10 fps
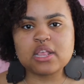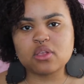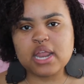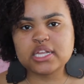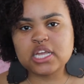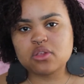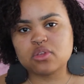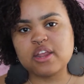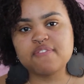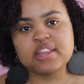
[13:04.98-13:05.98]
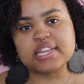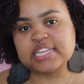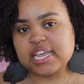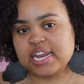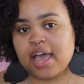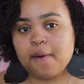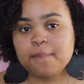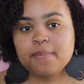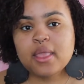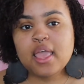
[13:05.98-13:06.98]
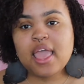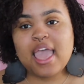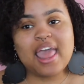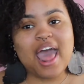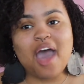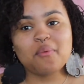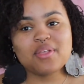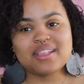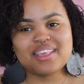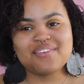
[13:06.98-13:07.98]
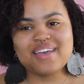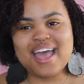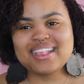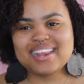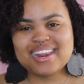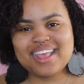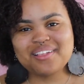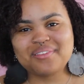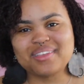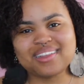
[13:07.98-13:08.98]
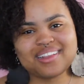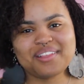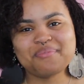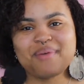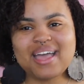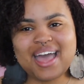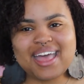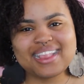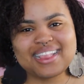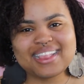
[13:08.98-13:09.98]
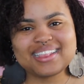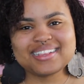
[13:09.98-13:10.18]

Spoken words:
things on that channel, so definitely check it out. And I will see you guys in the next one. Bye, guys.